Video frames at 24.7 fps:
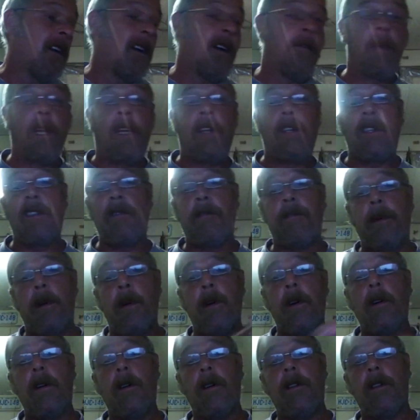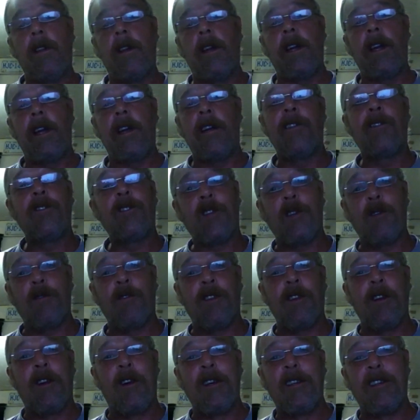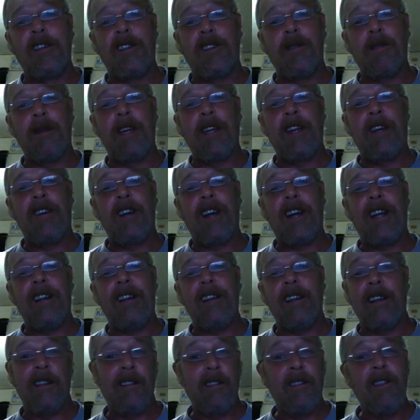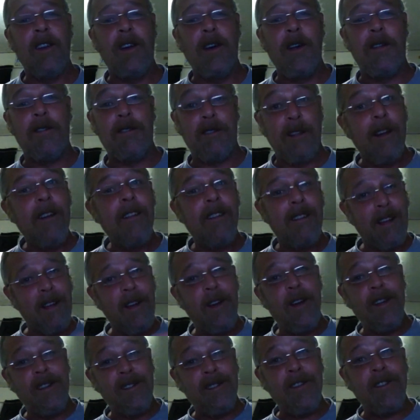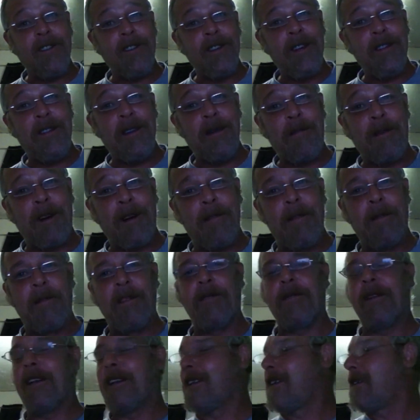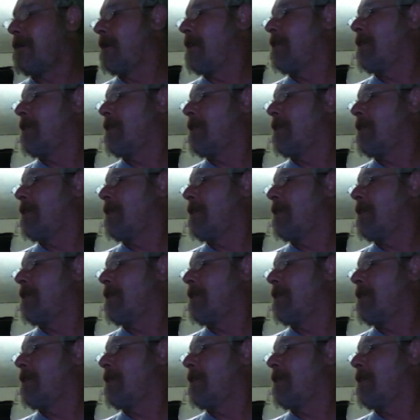And because I've brought the, excuse the noise, it's a bit crackly. It's got an earthing problem as well, did I